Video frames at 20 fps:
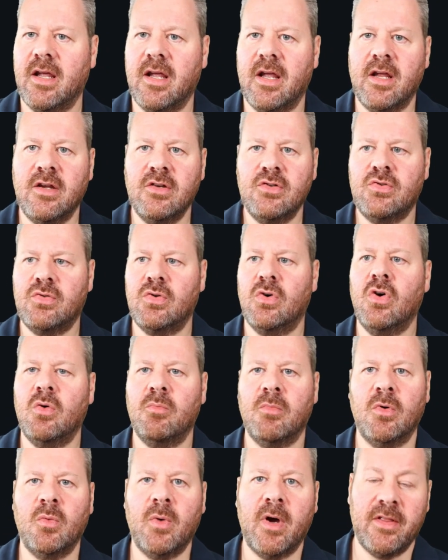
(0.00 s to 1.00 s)
in
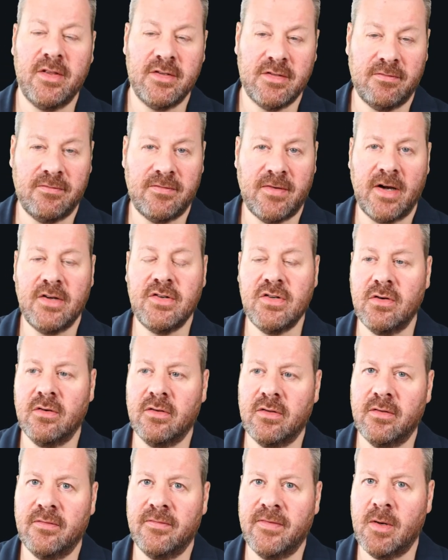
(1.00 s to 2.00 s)
trauma where there's a fracture
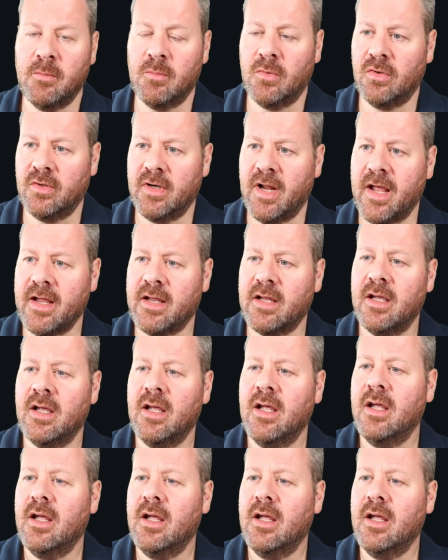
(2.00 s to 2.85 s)
of the femoral neck,